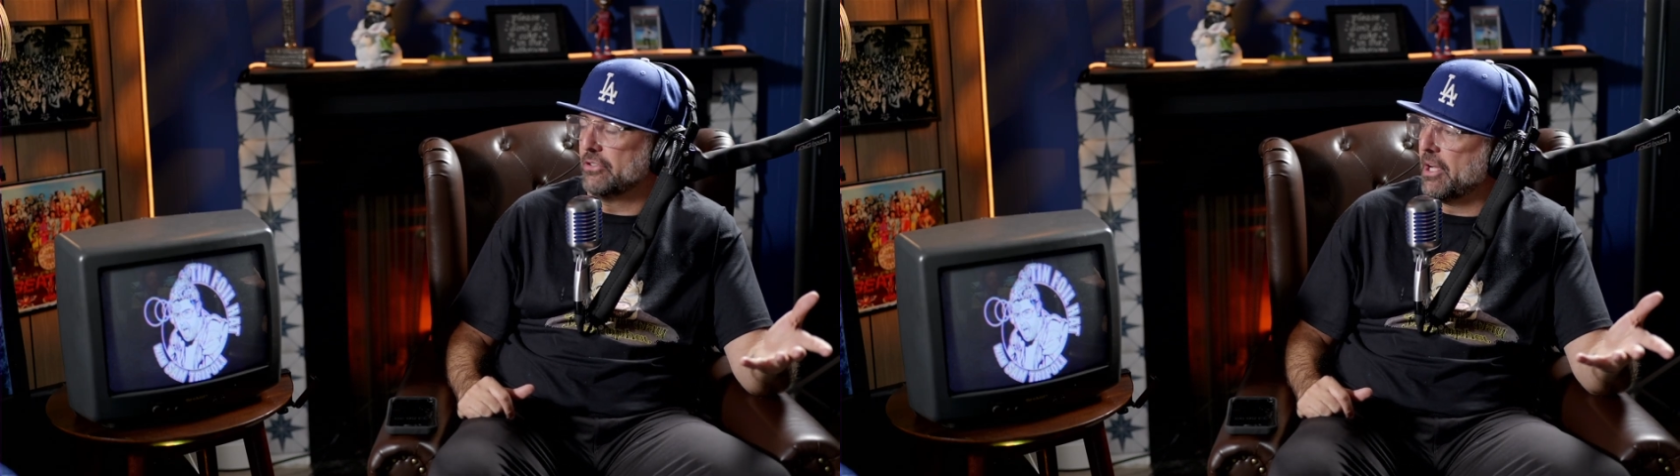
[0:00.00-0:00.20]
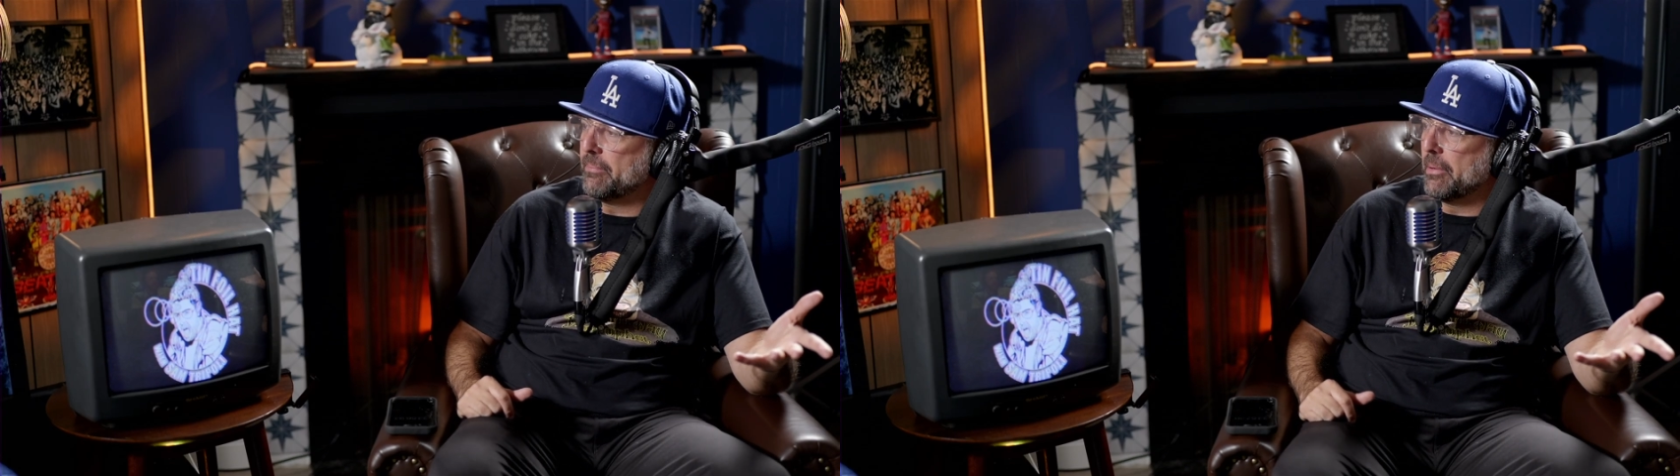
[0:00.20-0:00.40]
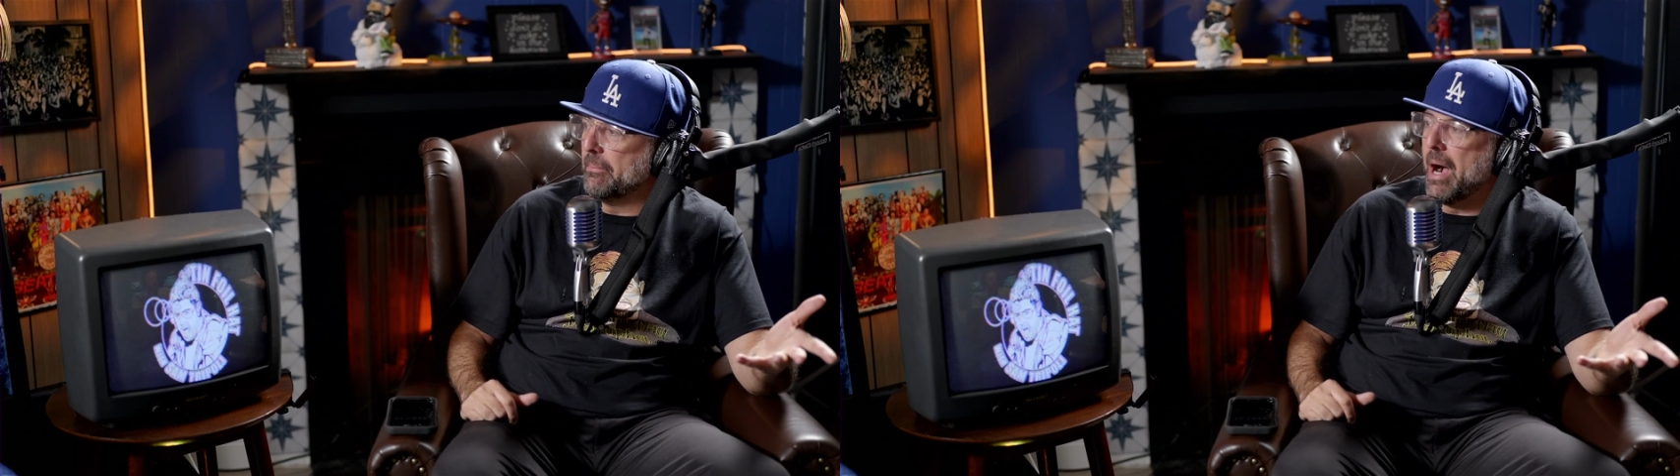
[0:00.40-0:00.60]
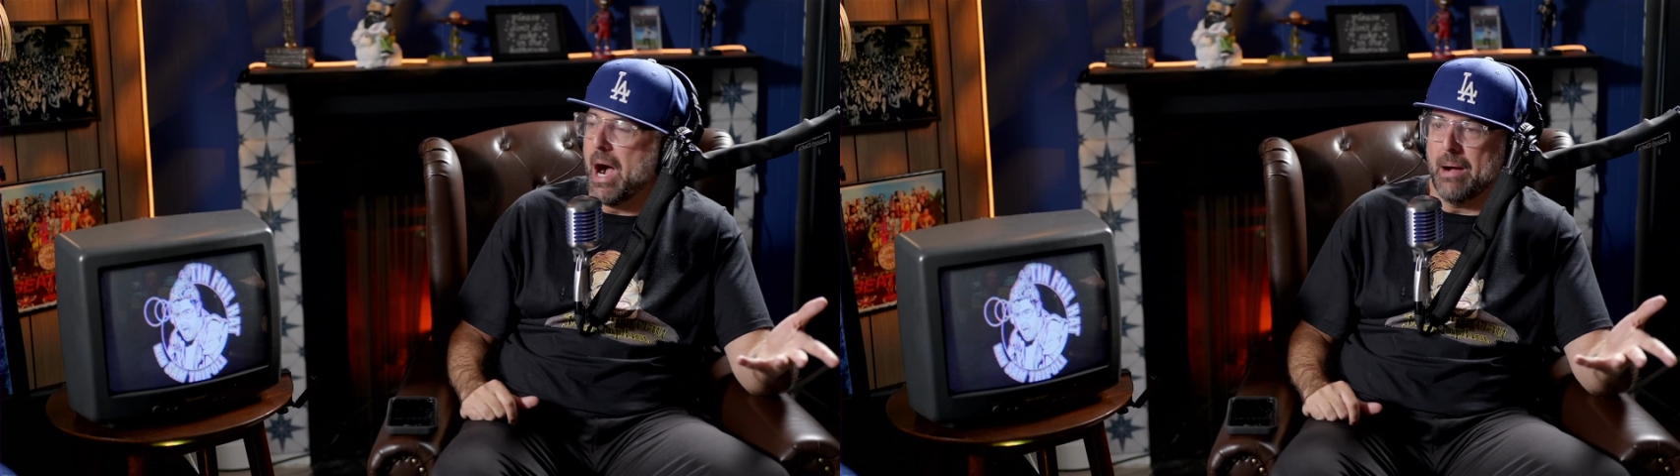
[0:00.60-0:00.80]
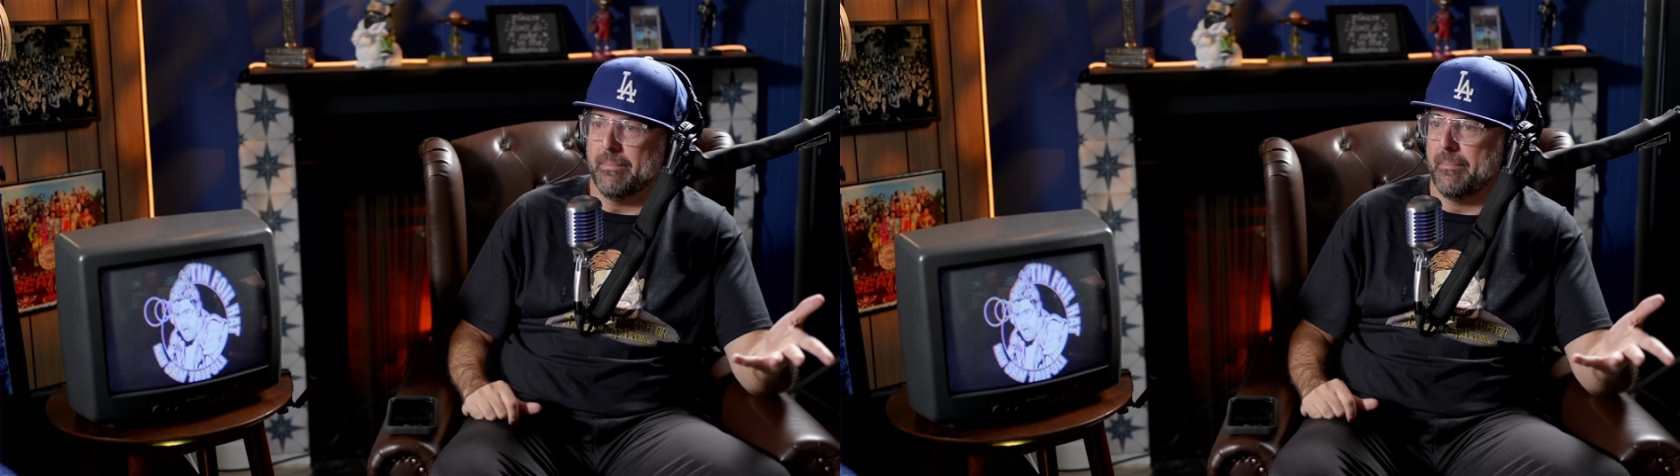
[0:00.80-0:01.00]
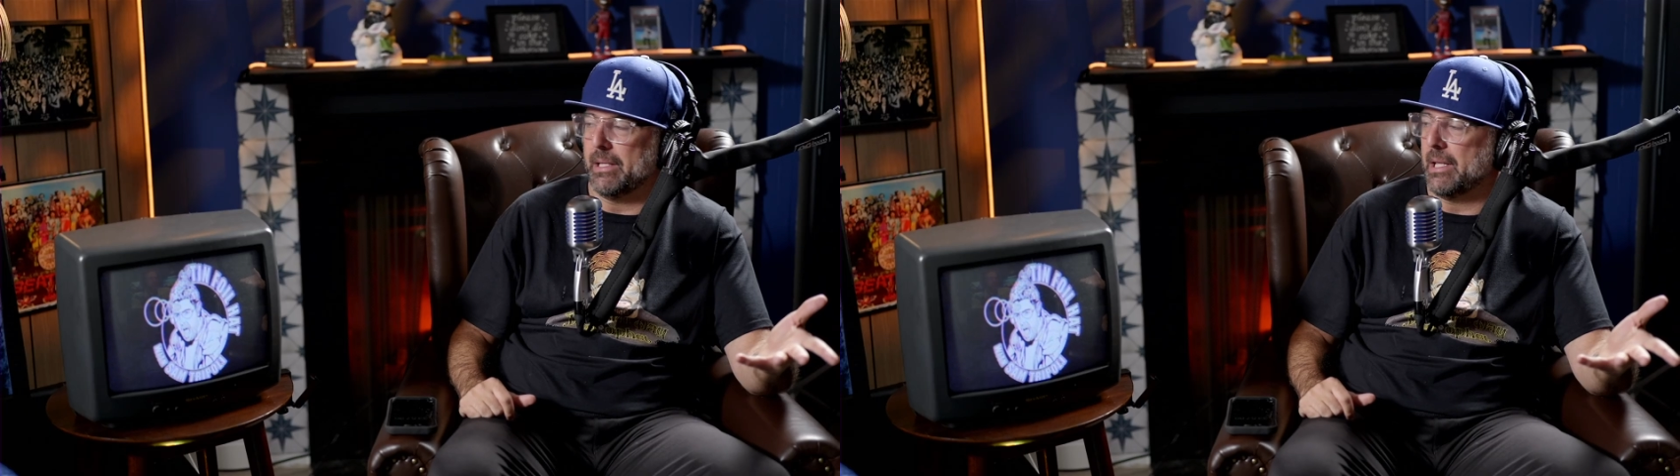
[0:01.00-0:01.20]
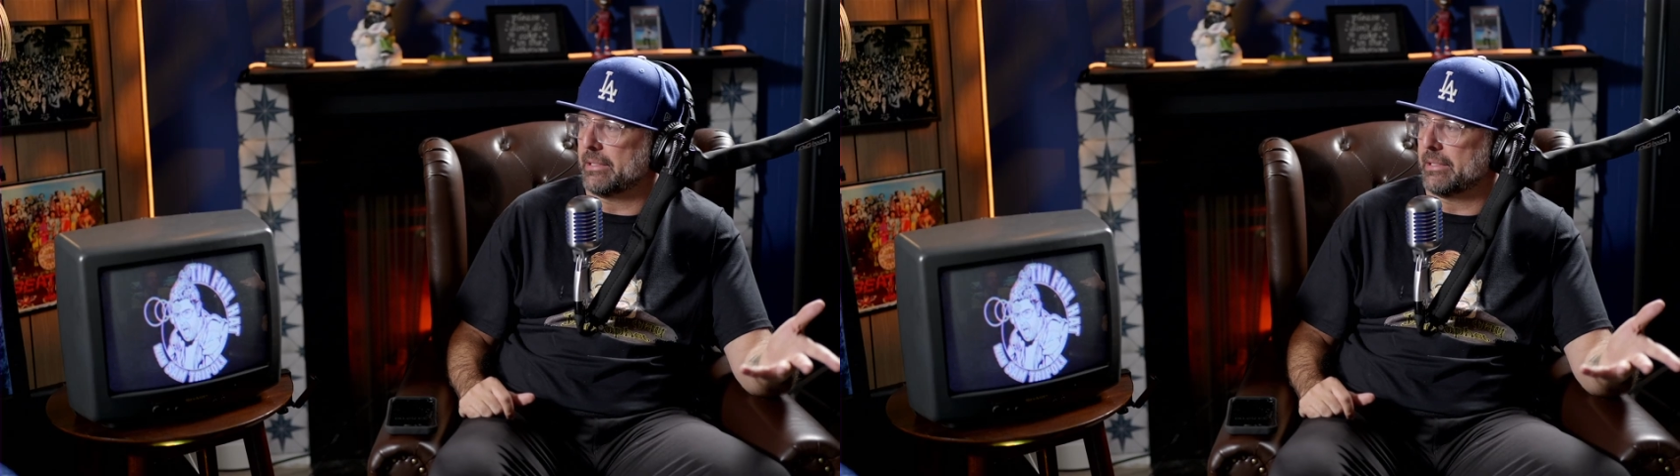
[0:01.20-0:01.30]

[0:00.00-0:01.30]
up her mom and be like,